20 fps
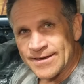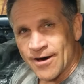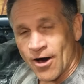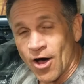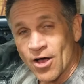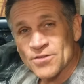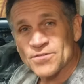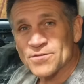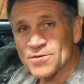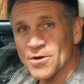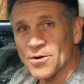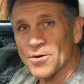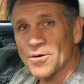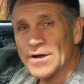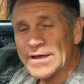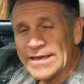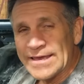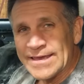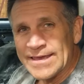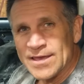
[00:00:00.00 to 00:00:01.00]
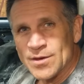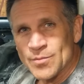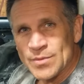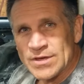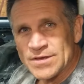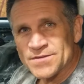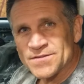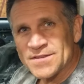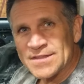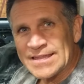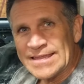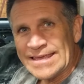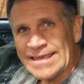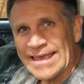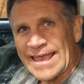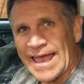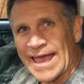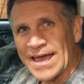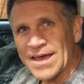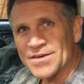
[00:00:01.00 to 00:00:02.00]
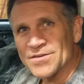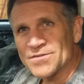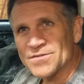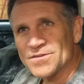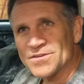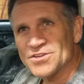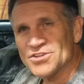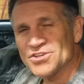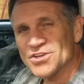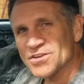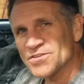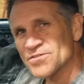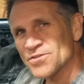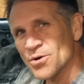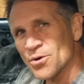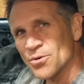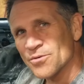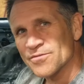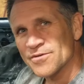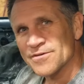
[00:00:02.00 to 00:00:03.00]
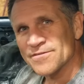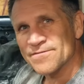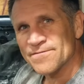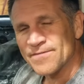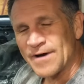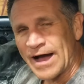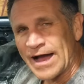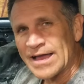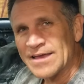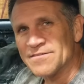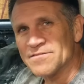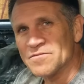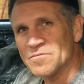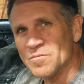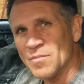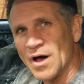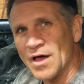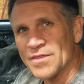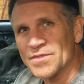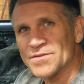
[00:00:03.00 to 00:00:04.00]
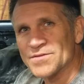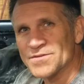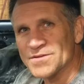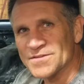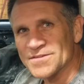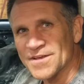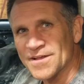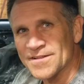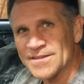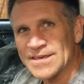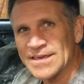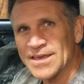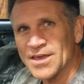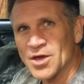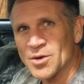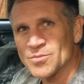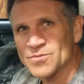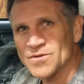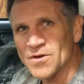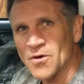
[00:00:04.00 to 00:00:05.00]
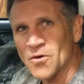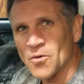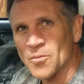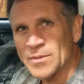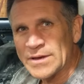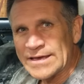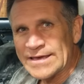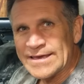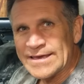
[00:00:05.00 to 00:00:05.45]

Also, it means that he has just over five months until he comes home